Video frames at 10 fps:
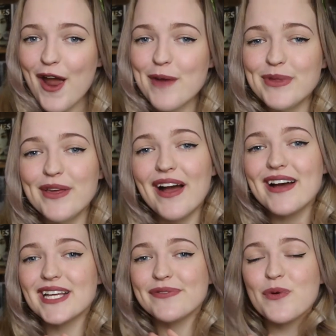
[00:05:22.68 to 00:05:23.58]
I hope that you
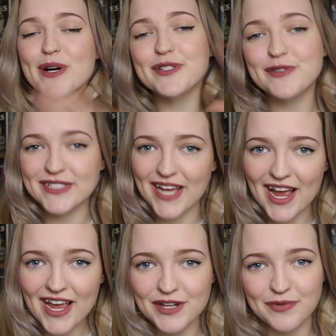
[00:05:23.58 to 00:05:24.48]
guys have a wonderful
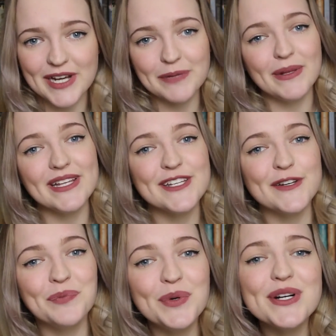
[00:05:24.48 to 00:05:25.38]
day and read plenty
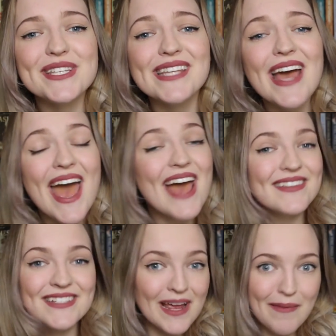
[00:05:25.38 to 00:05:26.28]
of books
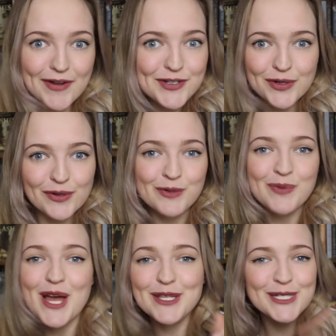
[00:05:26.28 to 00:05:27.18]
and stay
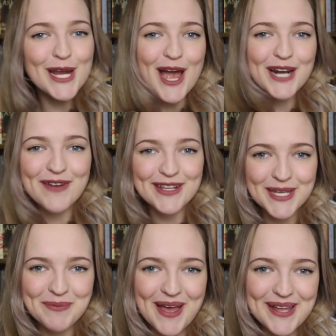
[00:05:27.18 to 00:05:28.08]
magical and stay out of
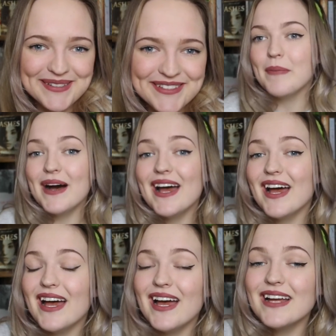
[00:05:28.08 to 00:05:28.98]
Azkaban.
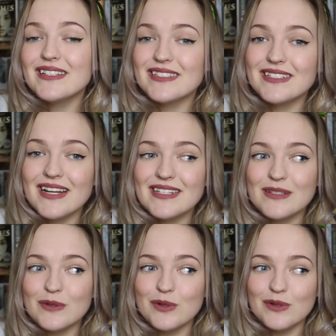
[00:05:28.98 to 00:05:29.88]
But
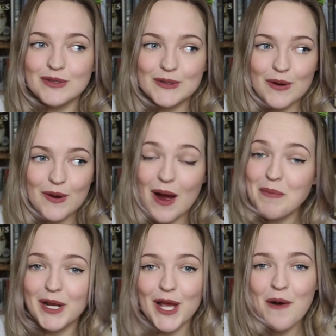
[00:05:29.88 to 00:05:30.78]
that's all, so
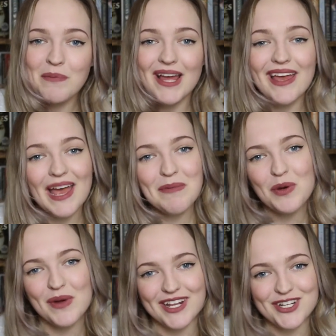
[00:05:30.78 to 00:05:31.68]
I'm gonna go and play a game of
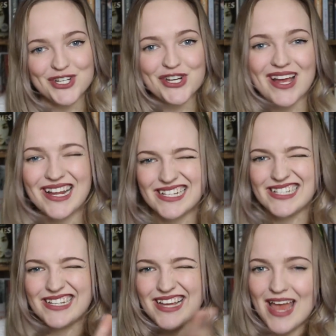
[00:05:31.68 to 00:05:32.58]
Quidditch.
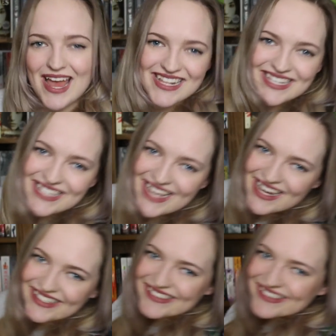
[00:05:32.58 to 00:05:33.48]
See
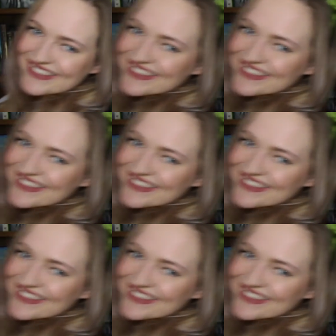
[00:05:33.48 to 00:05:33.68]
ya.